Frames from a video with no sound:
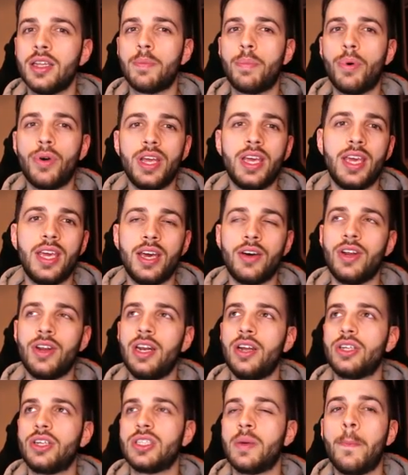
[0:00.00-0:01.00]
The body kit on it
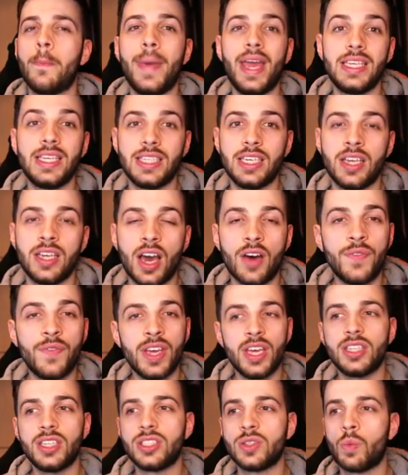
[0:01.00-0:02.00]
looks amazing. I
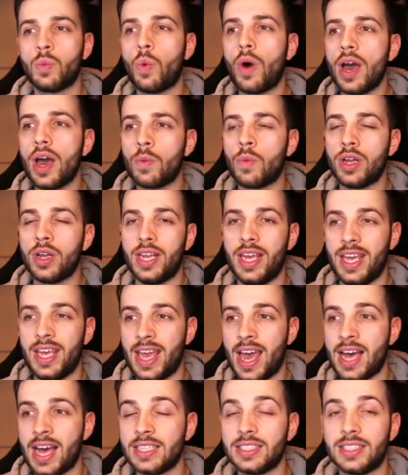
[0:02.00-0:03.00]
think it's the white one that he
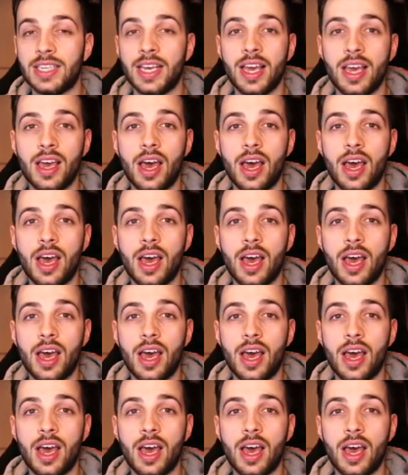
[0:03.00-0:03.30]
has.